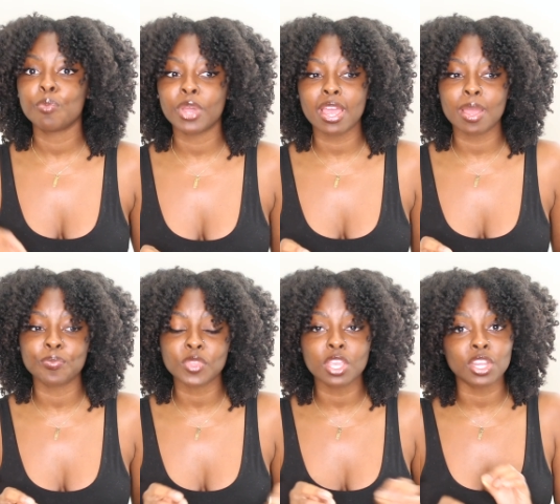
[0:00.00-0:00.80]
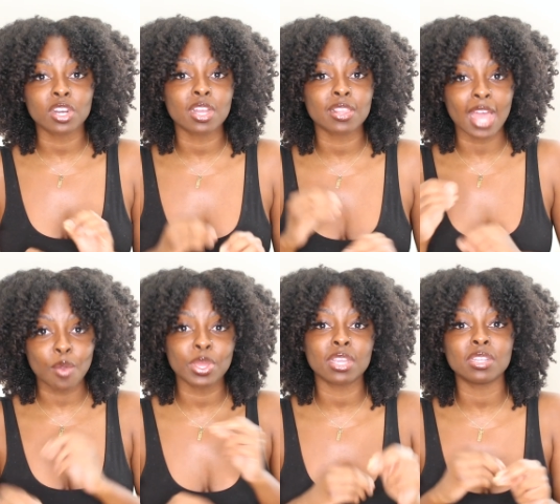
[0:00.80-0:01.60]
But you're
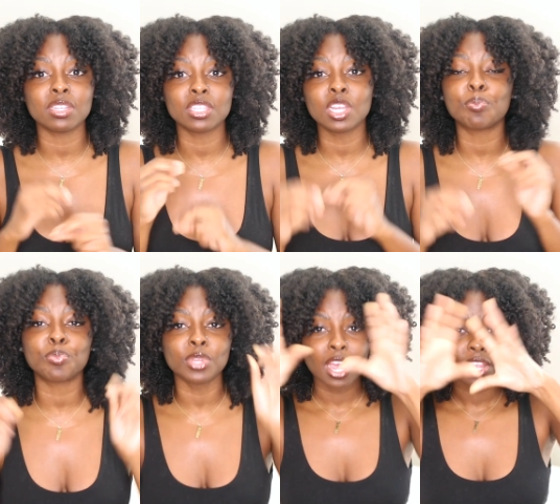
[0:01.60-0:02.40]
allowing, you're,